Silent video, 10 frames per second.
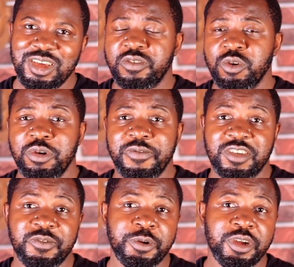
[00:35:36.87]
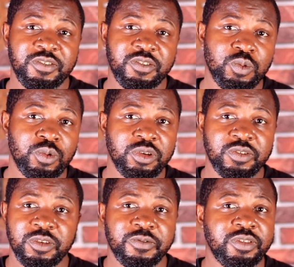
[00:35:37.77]
So we've experienced the
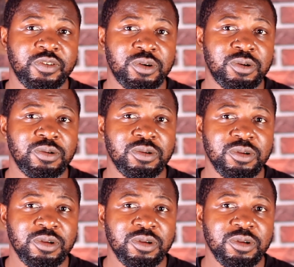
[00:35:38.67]
worst of it all,